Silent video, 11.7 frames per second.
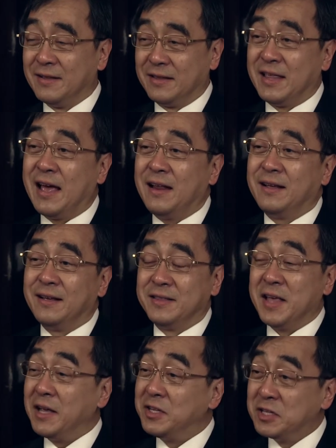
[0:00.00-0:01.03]
that
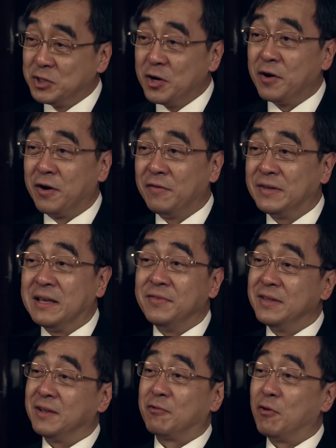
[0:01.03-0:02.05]
they deserve
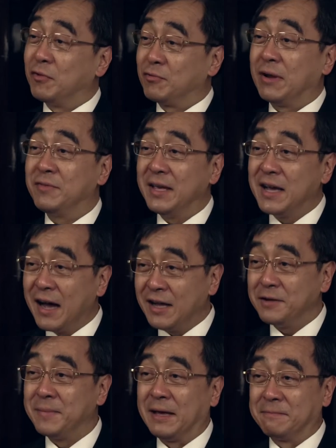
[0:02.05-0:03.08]
given the growth rate of the
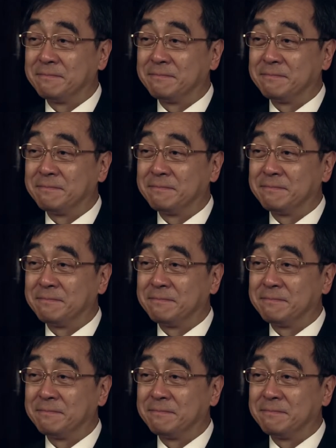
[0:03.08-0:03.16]
economy.